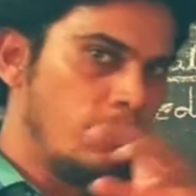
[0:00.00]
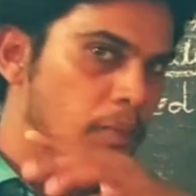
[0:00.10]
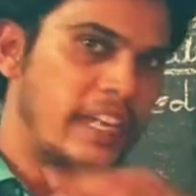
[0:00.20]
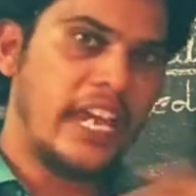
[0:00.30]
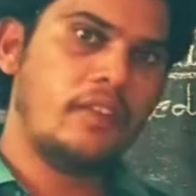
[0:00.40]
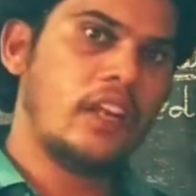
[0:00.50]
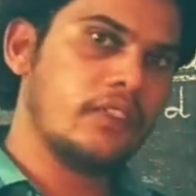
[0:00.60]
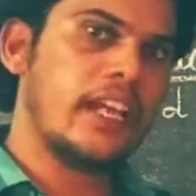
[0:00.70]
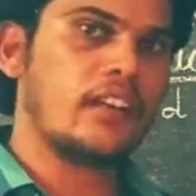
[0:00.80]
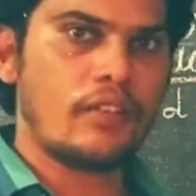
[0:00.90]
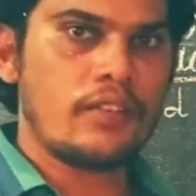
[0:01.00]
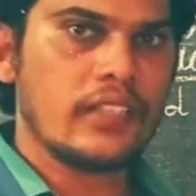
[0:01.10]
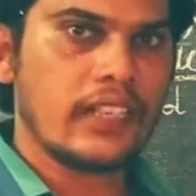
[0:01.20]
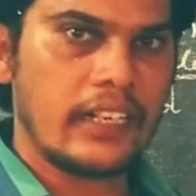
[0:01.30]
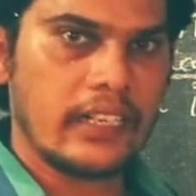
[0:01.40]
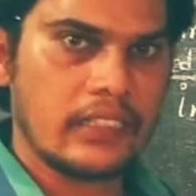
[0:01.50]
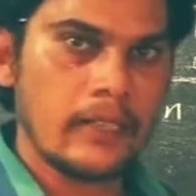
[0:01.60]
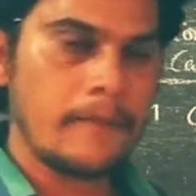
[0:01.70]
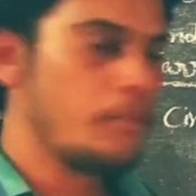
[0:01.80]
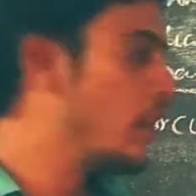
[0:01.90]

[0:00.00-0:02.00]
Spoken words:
behavior of the electrons in the conductor